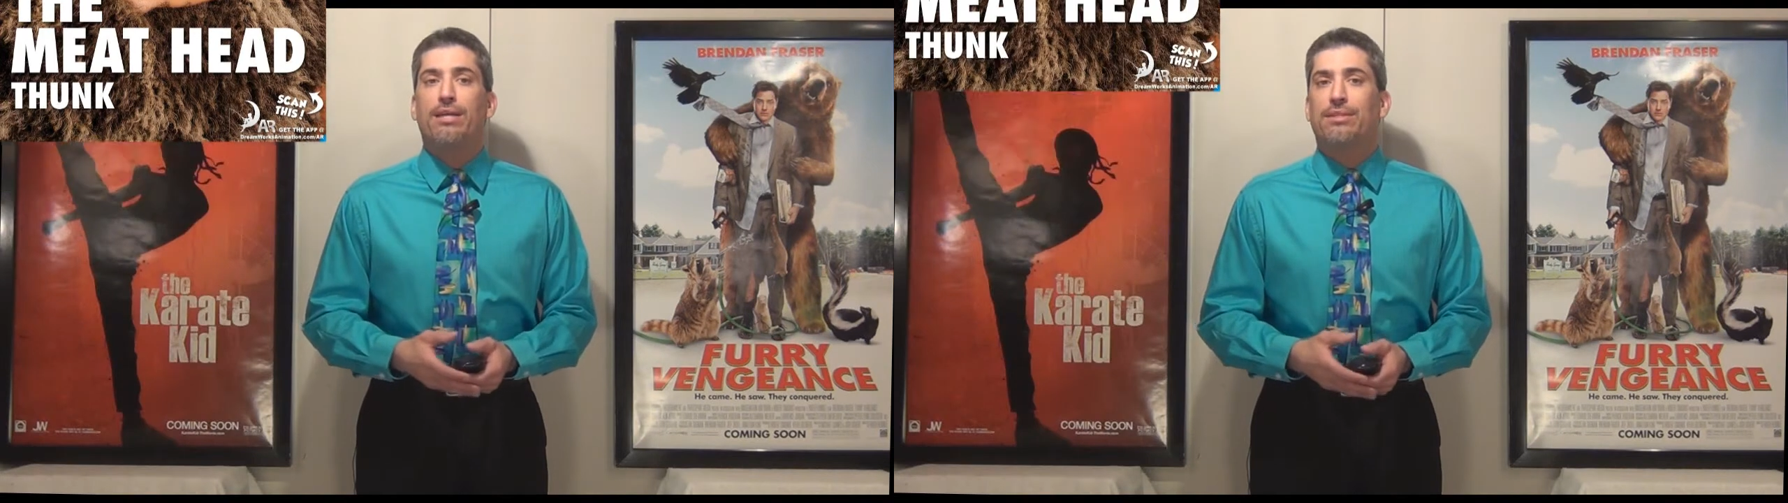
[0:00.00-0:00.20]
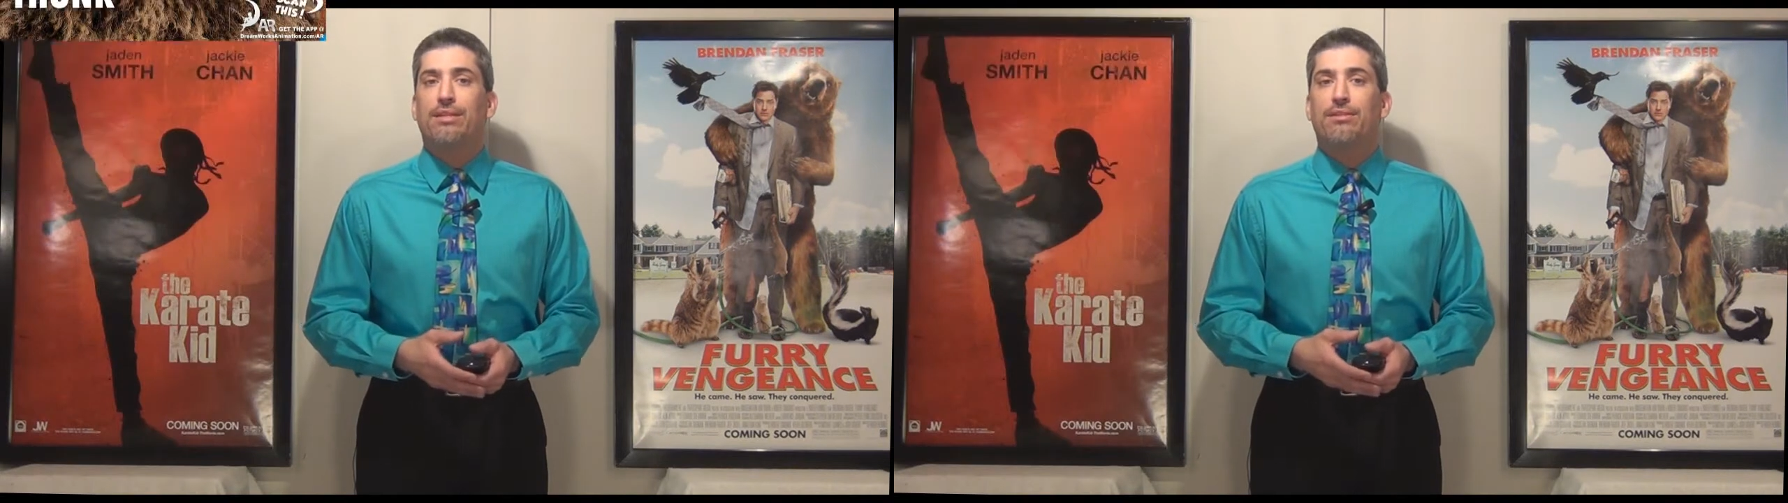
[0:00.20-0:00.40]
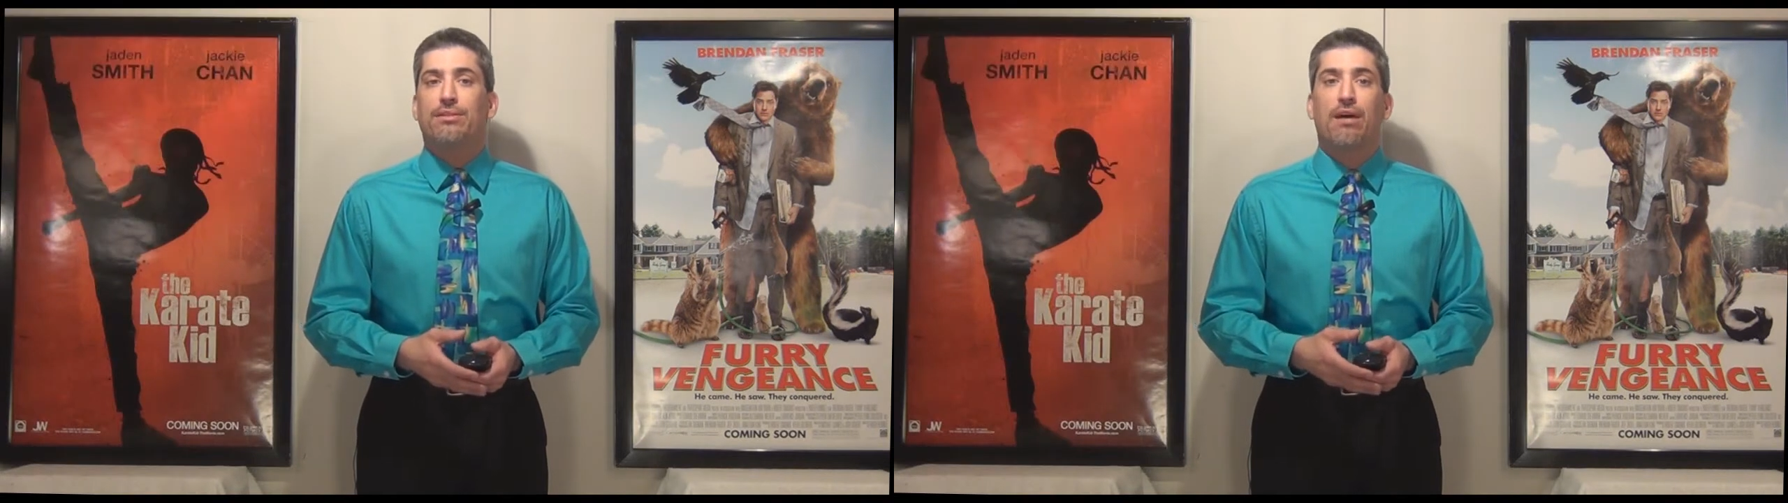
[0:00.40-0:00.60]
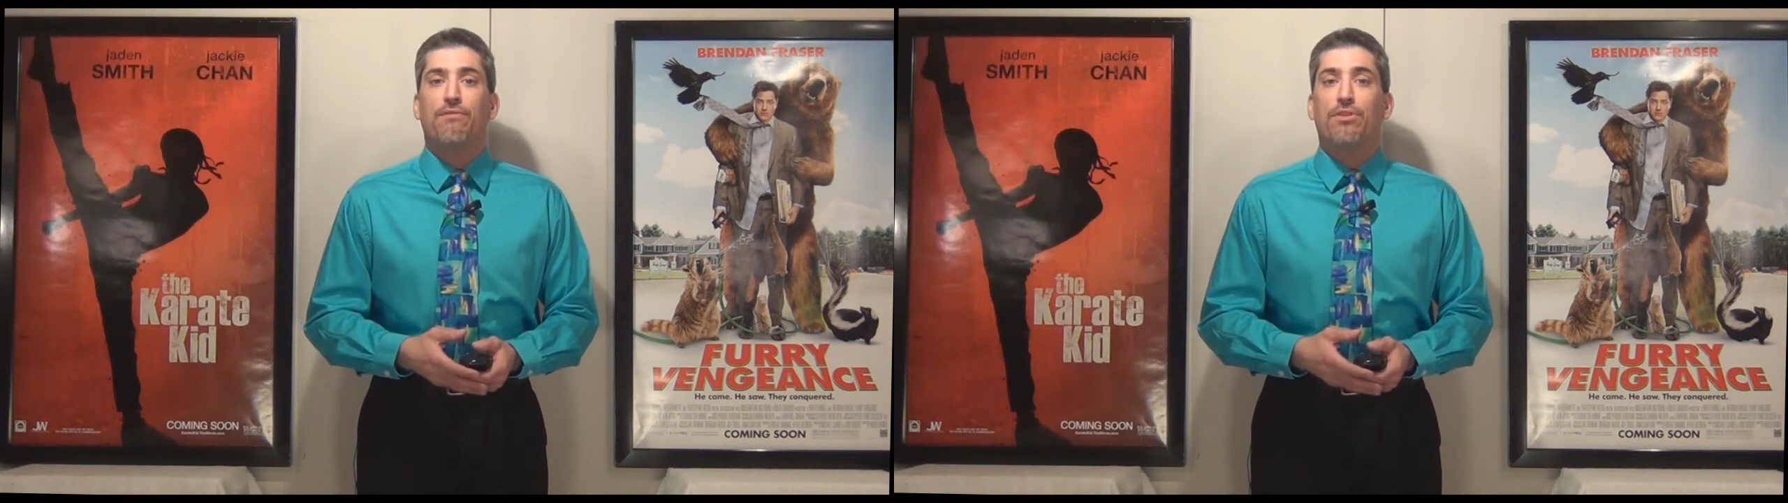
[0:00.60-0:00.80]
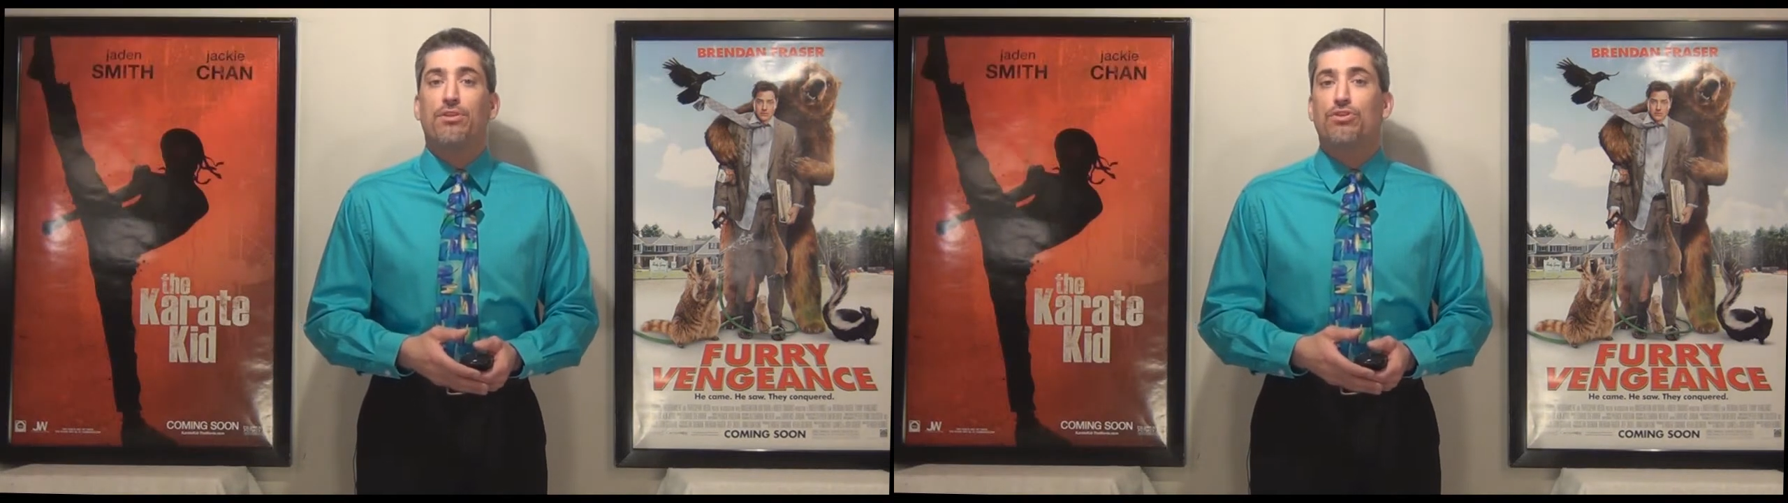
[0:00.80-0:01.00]
as they
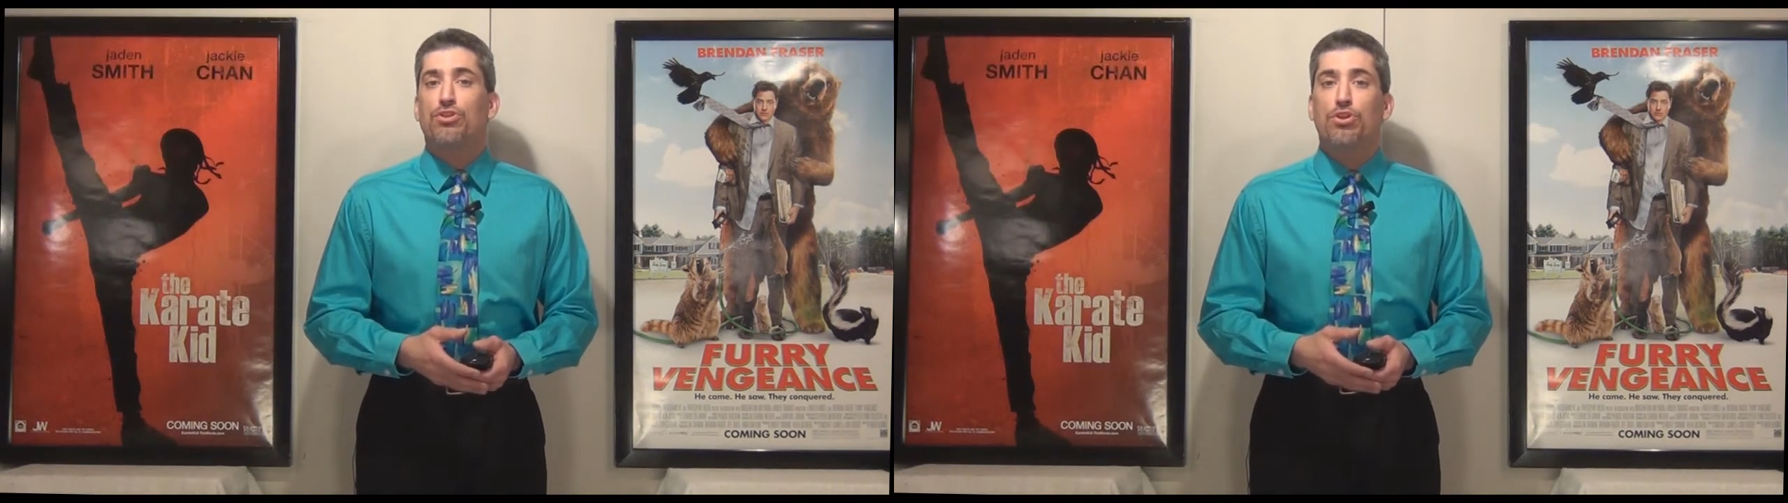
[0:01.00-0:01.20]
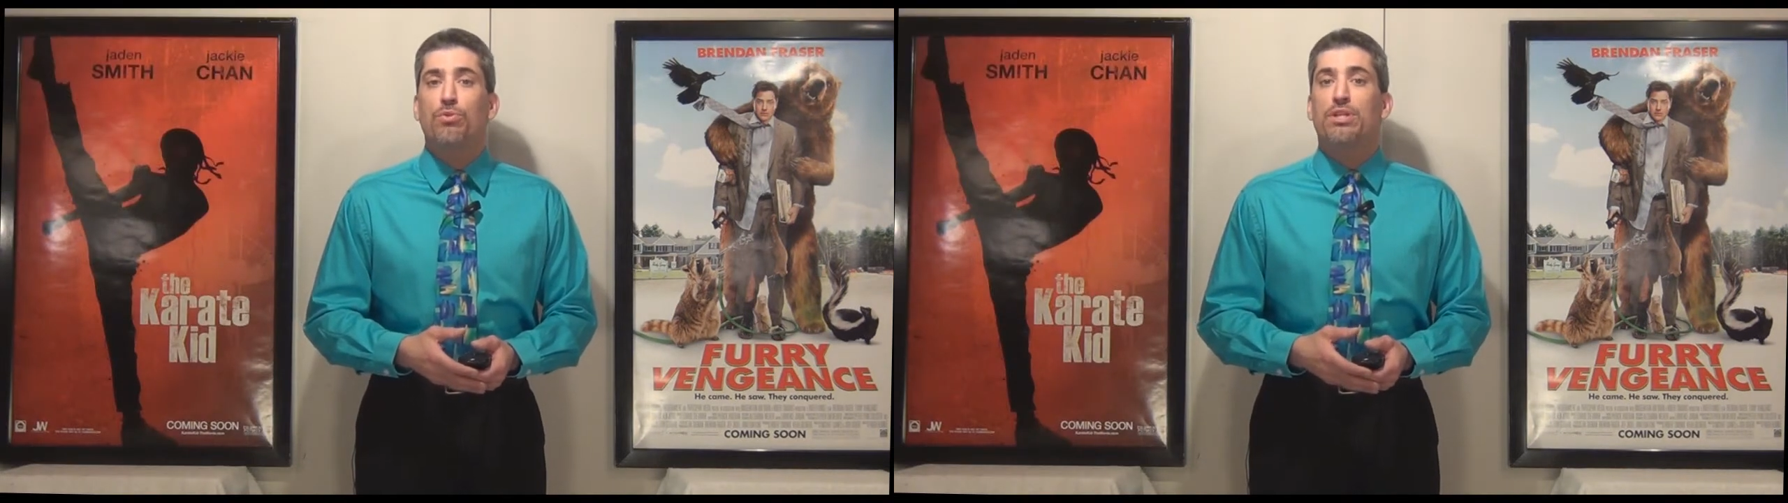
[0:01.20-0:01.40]
discover this new